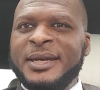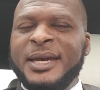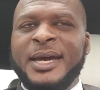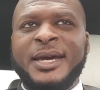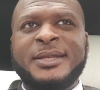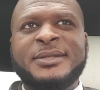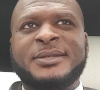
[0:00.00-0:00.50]

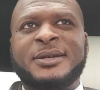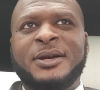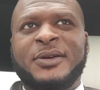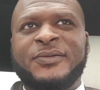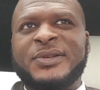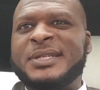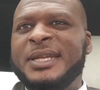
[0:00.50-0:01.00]
And
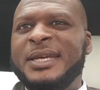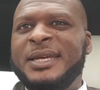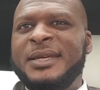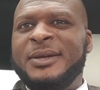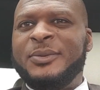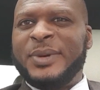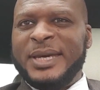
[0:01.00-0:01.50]
obviously
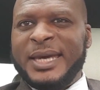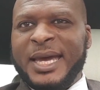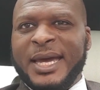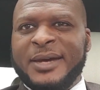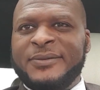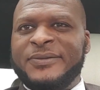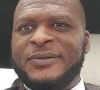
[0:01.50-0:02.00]
we
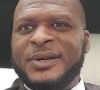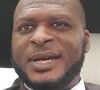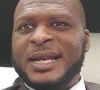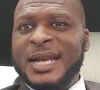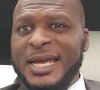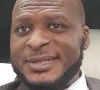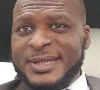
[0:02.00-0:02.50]
have
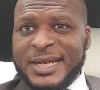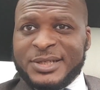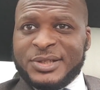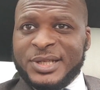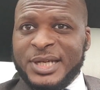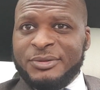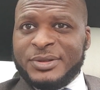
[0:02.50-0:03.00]
Klasnach
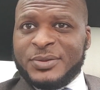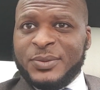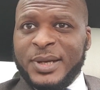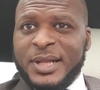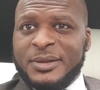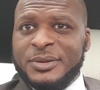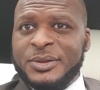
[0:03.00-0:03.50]
there as
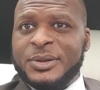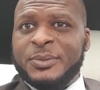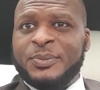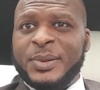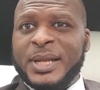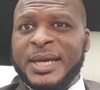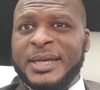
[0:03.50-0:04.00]
well, who can
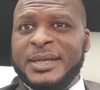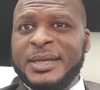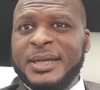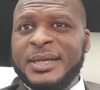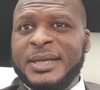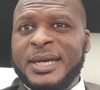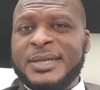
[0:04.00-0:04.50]
play
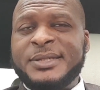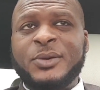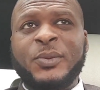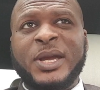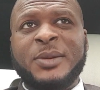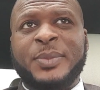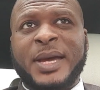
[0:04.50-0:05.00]
as a
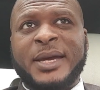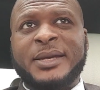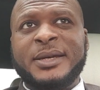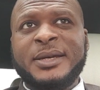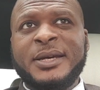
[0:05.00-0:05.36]
wing back.